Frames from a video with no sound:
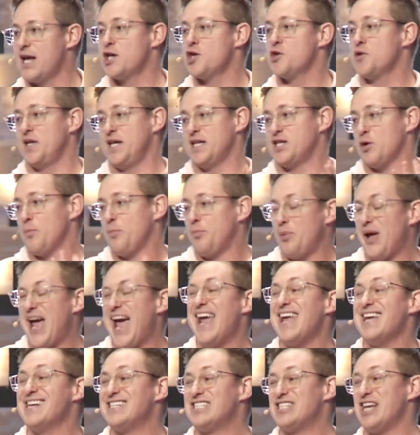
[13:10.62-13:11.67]
you need to
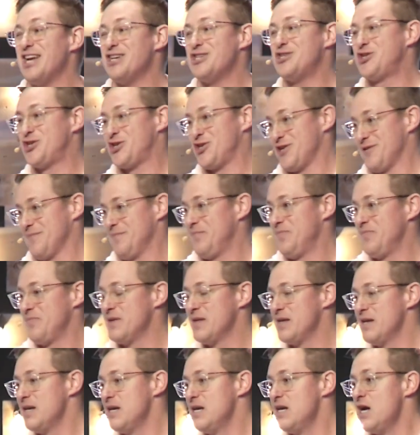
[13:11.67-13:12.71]
pay attention.
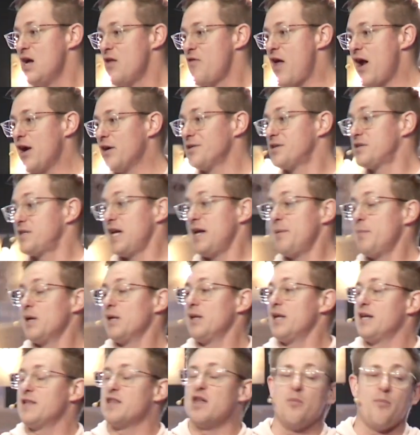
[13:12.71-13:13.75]
They are
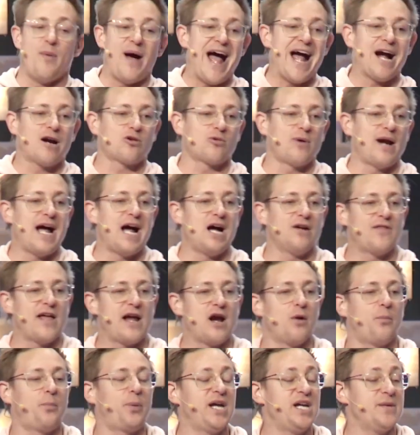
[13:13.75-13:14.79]
seemingly in the background. They
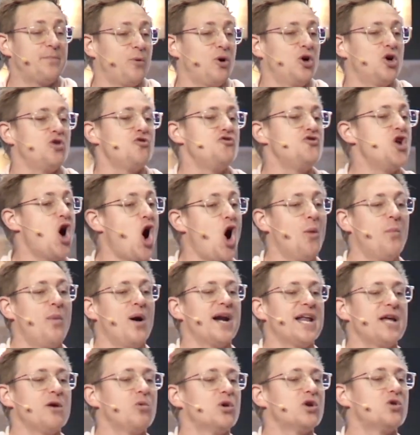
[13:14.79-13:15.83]
are people who
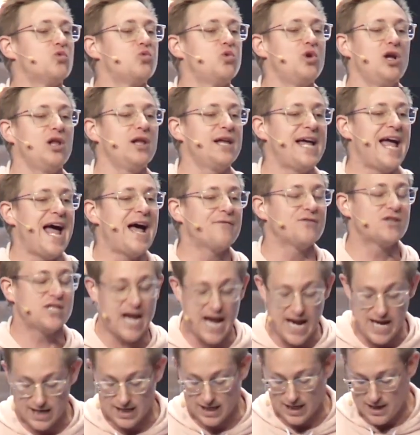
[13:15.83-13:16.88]
nobody would really have
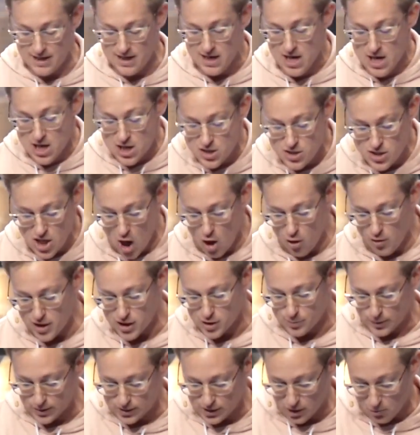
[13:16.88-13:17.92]
taken notice,
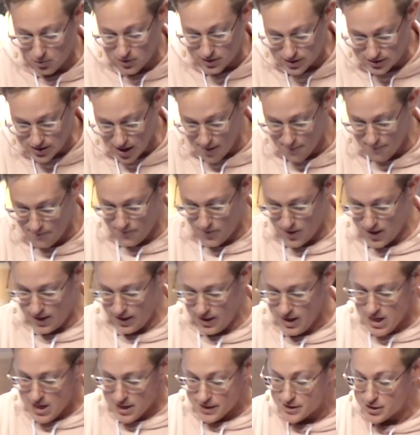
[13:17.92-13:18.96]
but there was something
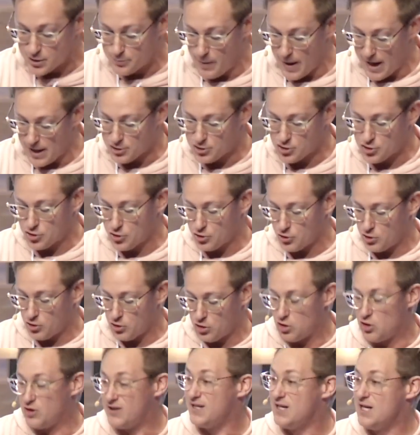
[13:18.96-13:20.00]

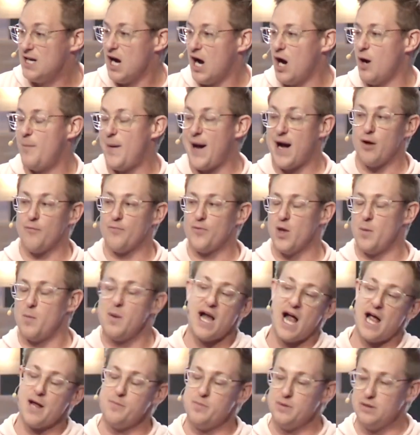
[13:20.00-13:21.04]
special about them. And
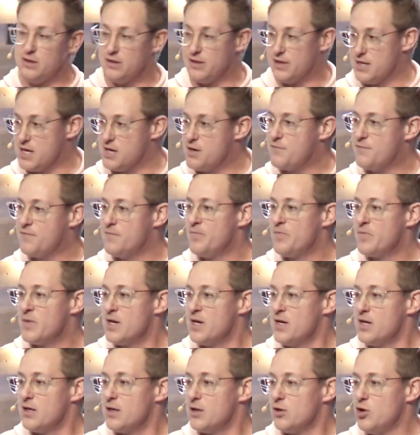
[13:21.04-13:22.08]
I believe
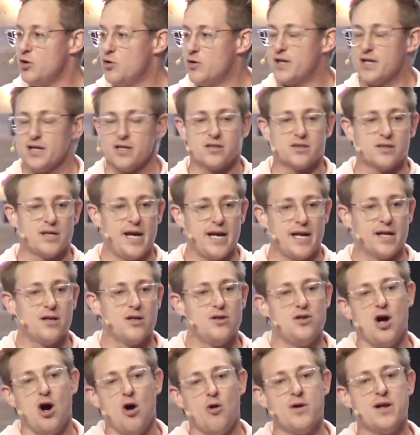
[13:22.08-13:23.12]
Luke is saying,
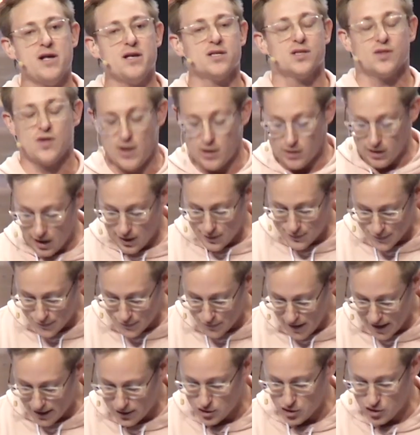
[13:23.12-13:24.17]
notice their
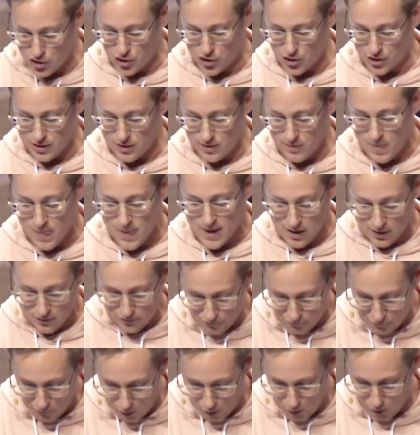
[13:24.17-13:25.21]
affection
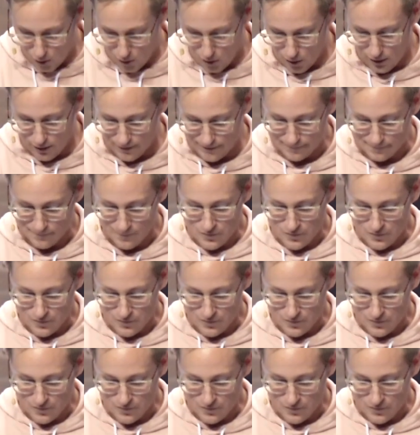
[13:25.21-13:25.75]
for